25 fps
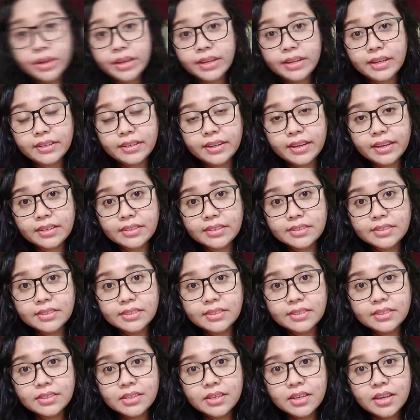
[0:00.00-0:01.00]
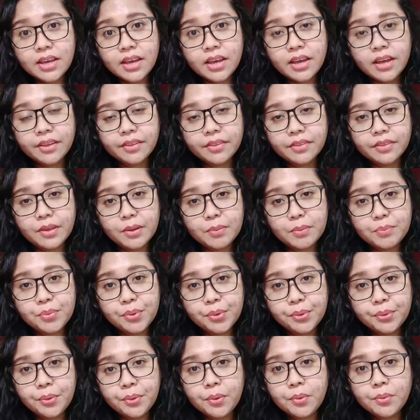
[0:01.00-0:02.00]
Okay, next, the
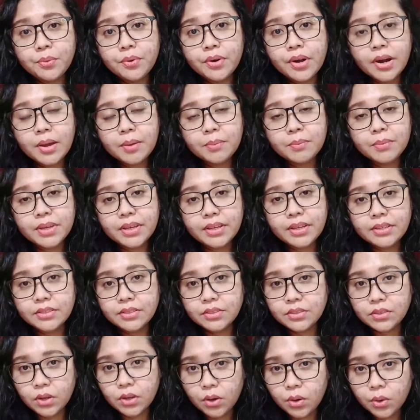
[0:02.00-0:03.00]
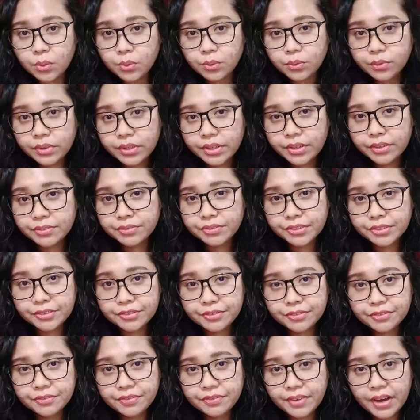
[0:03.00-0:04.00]
program is only for
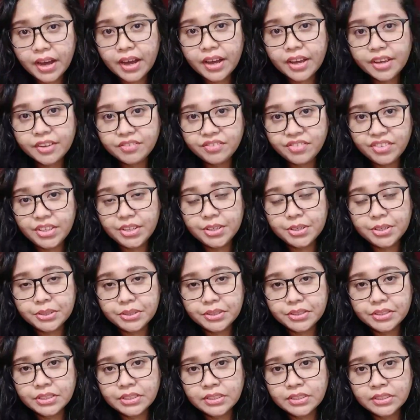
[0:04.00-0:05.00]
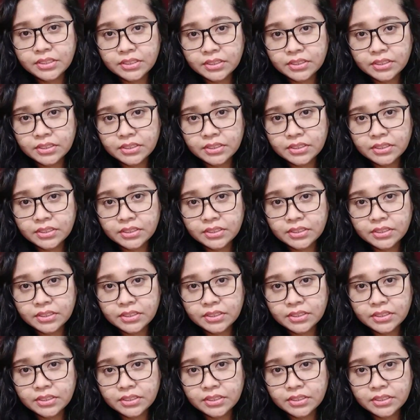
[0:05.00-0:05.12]
5 years.